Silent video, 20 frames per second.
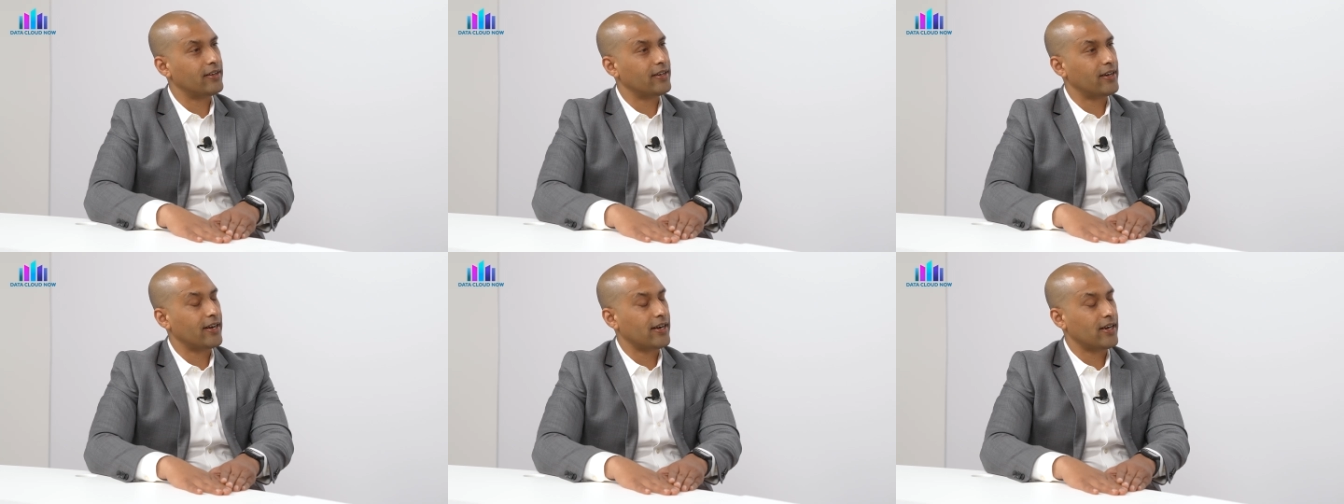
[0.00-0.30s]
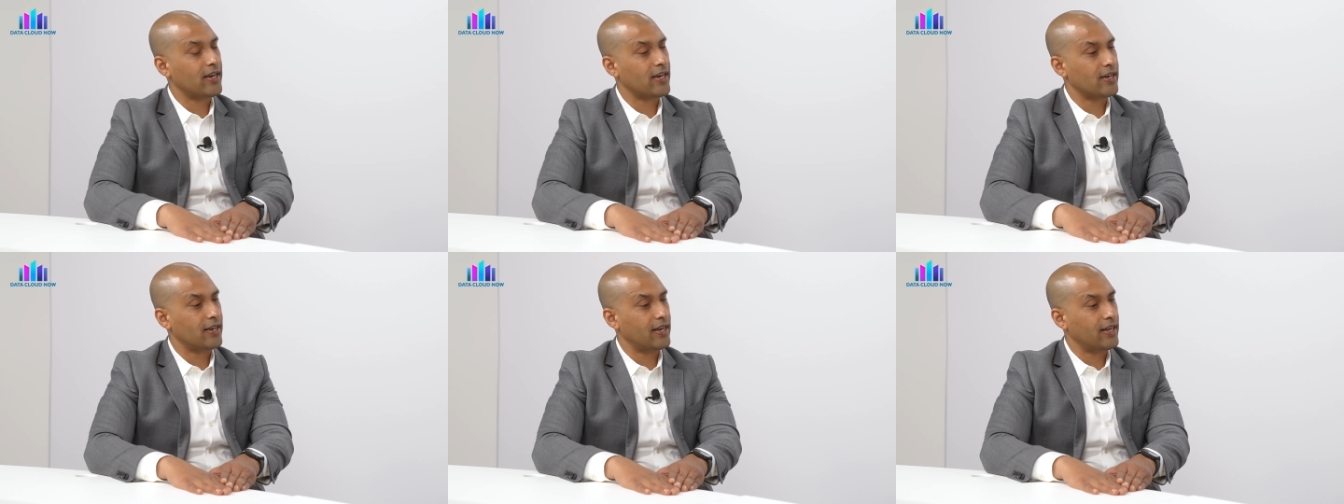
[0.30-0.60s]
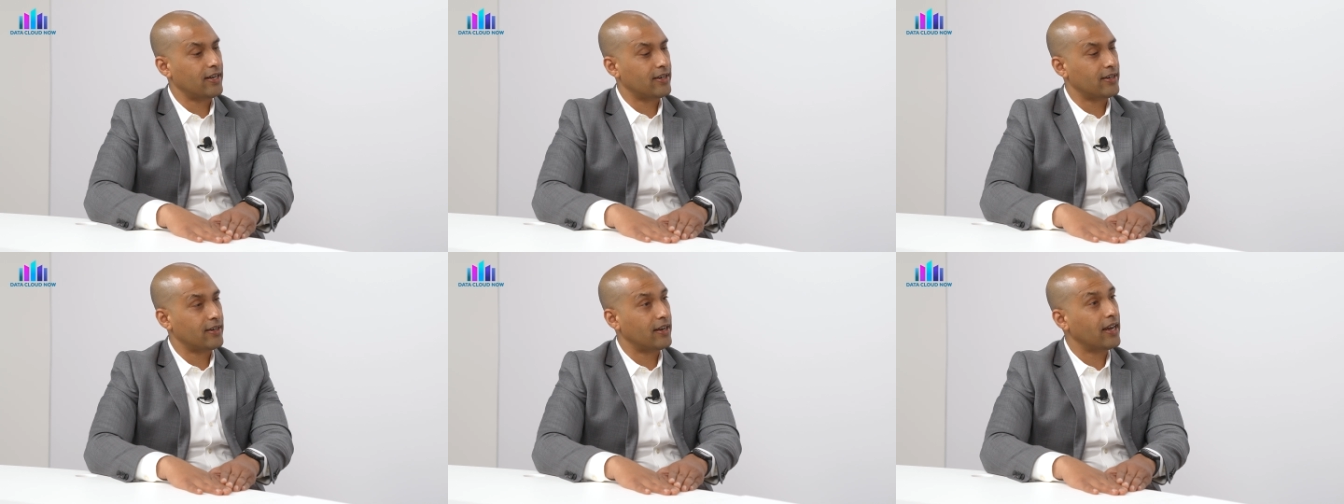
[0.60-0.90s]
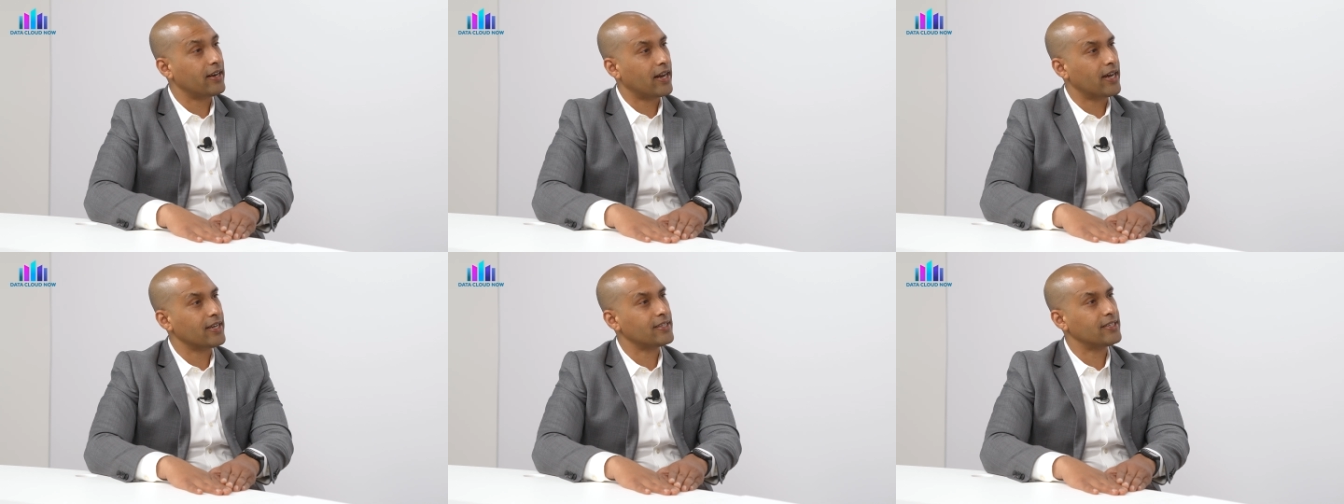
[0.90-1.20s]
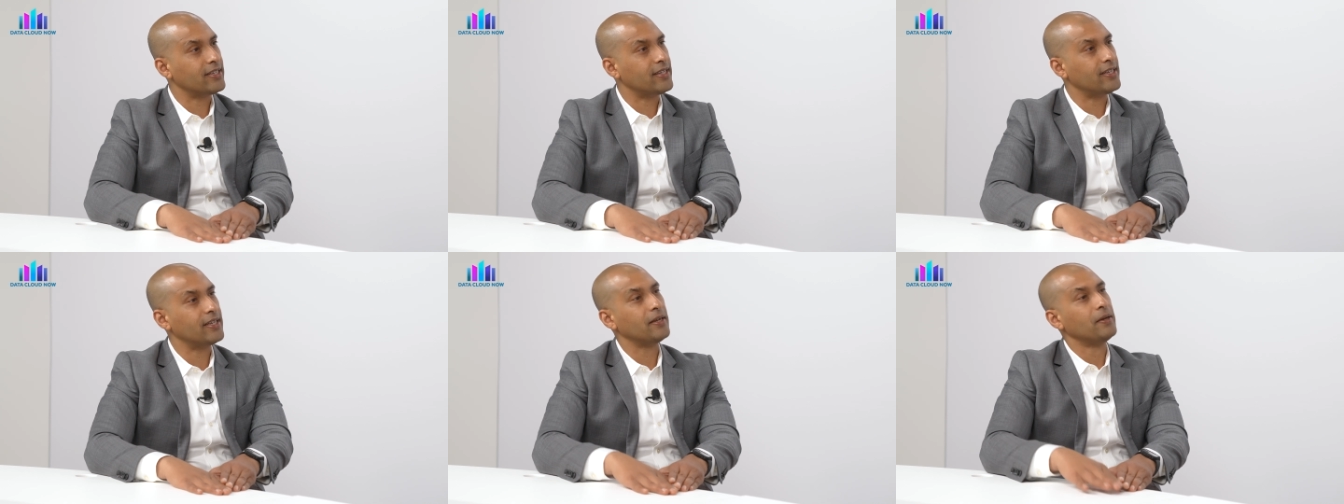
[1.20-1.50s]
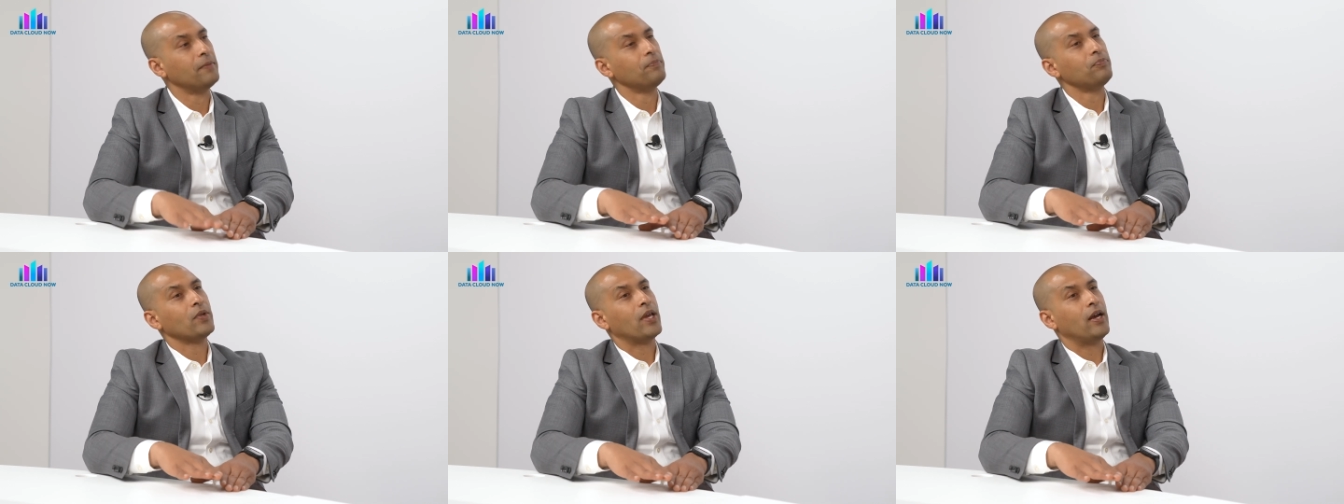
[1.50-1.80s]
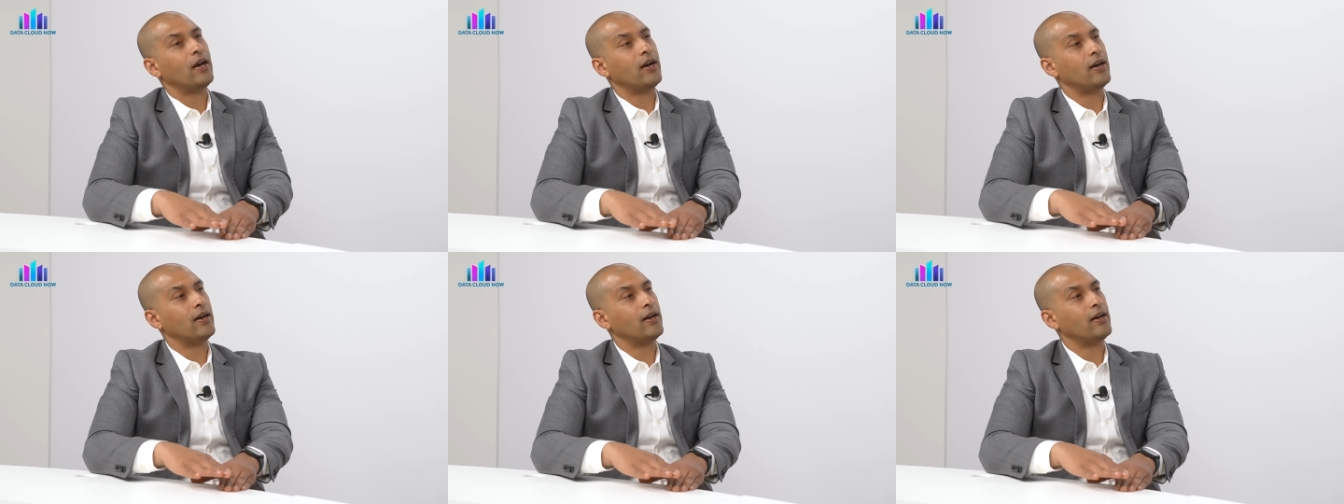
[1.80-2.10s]
uh, uh, and IT,
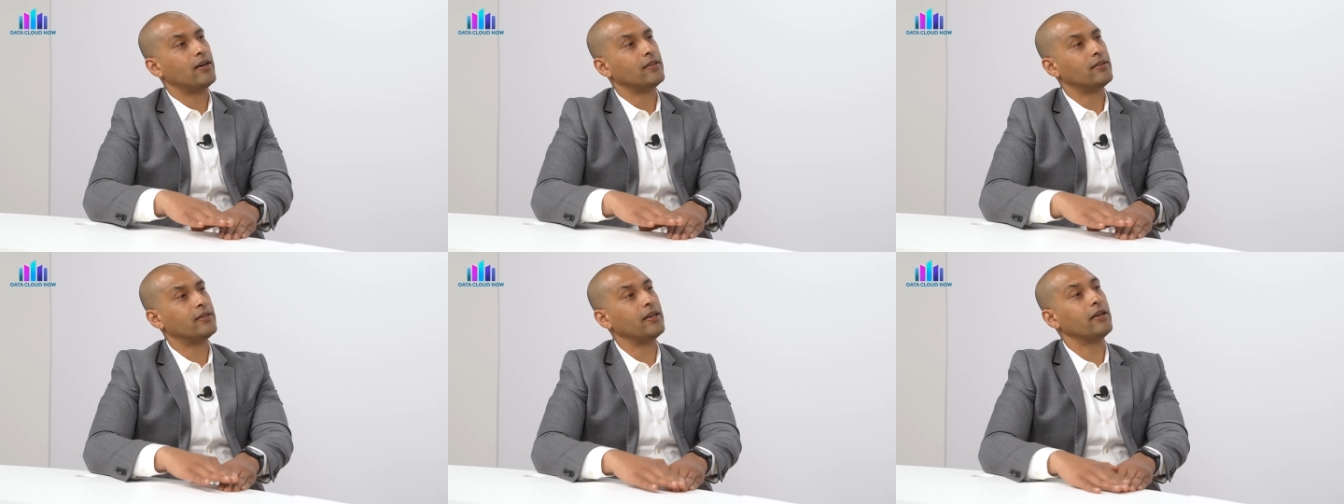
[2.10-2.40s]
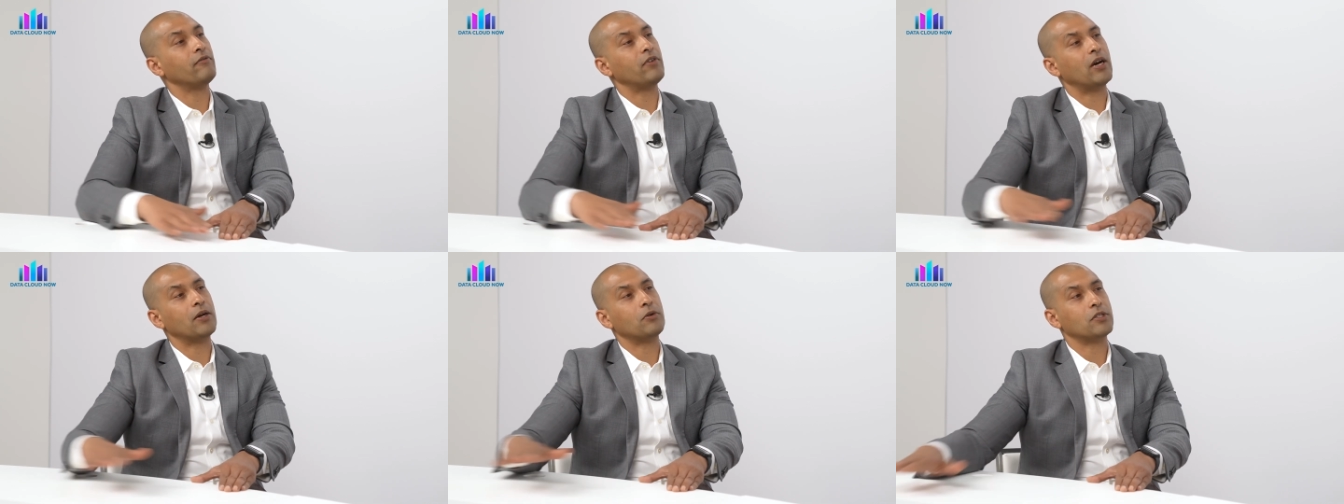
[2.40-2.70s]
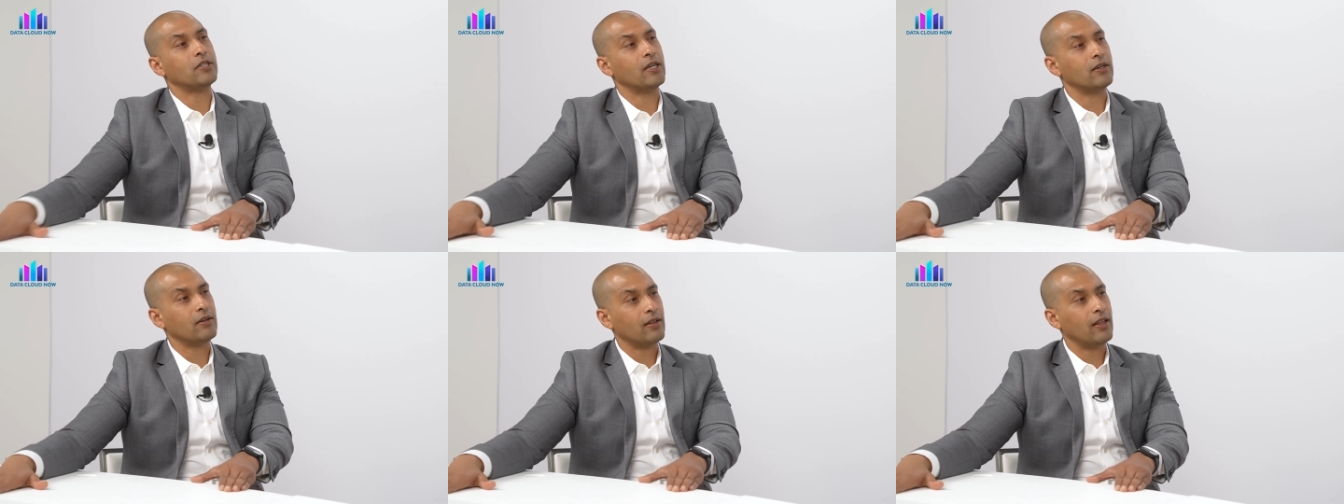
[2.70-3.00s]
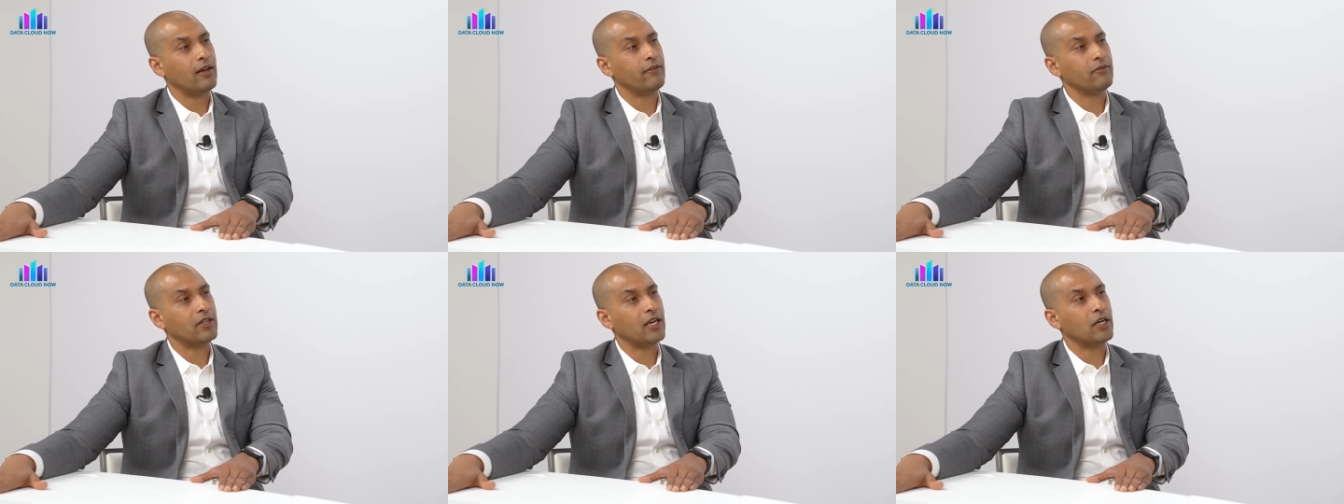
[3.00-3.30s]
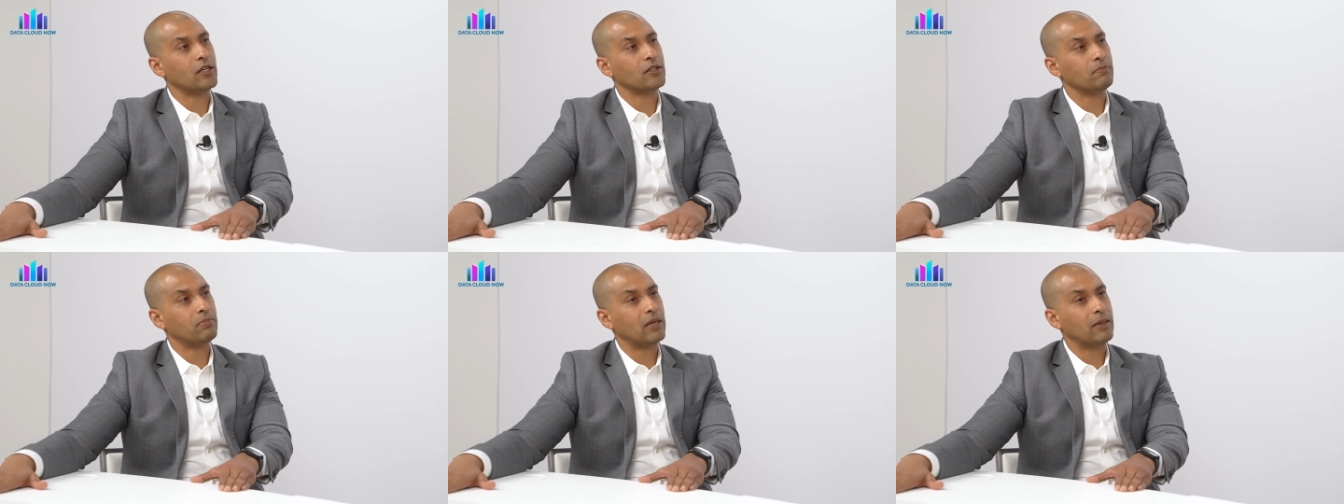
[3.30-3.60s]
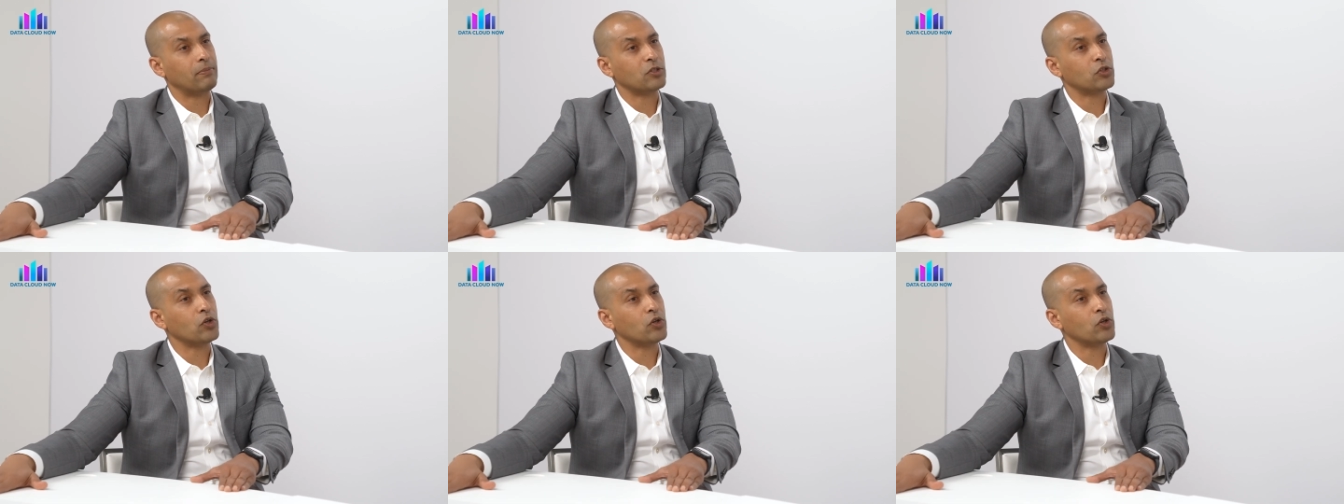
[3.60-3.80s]
uh, the Invite was sending 11,000 people.